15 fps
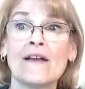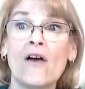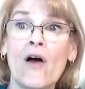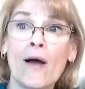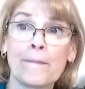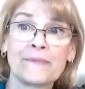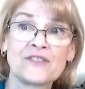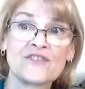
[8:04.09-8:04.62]

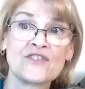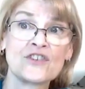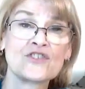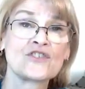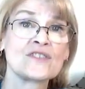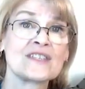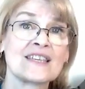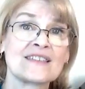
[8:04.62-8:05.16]

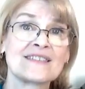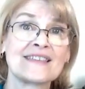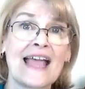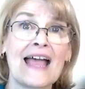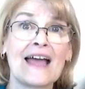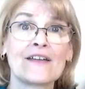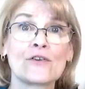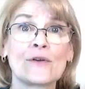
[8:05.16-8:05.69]
opposition to
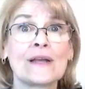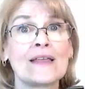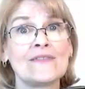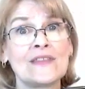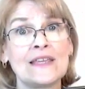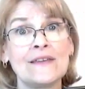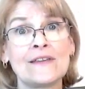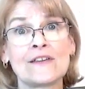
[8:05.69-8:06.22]
Saturn and
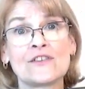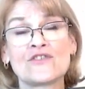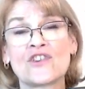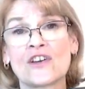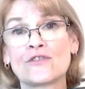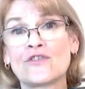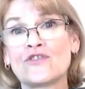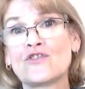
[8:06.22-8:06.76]
the
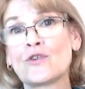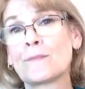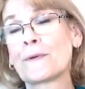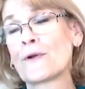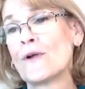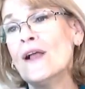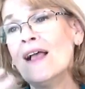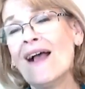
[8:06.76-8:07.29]
inconjunct to
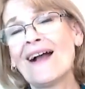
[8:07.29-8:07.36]
Jupiter.